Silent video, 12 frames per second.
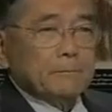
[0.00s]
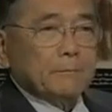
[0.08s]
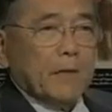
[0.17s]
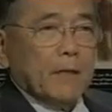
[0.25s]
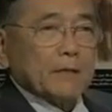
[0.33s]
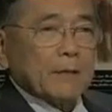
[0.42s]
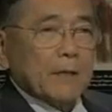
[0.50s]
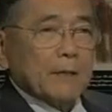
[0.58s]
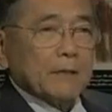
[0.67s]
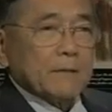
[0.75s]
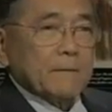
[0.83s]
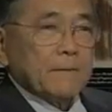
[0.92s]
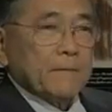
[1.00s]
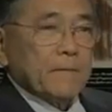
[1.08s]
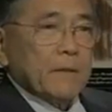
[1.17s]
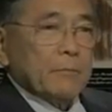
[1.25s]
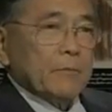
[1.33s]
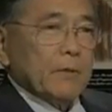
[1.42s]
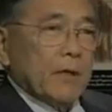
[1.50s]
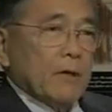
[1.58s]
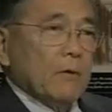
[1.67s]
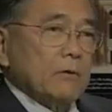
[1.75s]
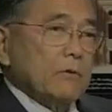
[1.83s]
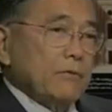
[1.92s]
process, but I
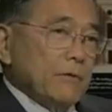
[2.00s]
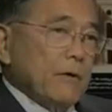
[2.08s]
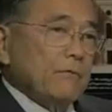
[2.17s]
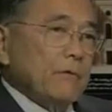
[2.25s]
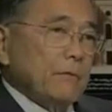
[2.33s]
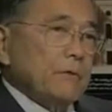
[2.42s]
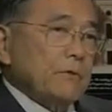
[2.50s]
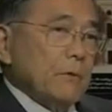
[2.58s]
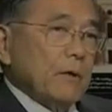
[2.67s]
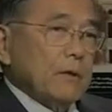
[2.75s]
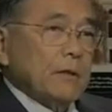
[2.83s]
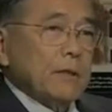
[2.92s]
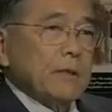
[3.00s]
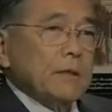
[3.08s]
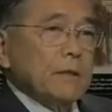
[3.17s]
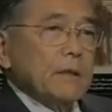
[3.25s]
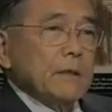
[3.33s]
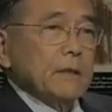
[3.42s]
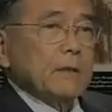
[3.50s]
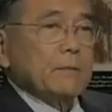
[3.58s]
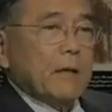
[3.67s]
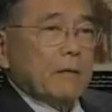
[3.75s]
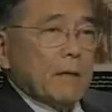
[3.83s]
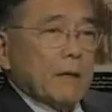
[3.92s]
also felt very strongly
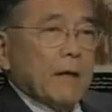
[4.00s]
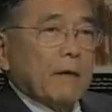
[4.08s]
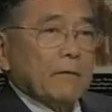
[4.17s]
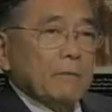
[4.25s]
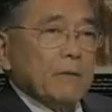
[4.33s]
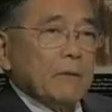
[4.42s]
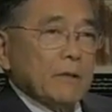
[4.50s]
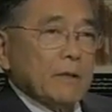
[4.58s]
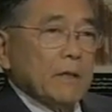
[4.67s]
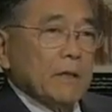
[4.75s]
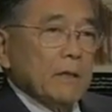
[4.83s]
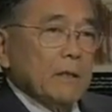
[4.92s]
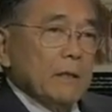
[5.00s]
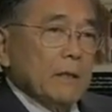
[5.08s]
about accountability.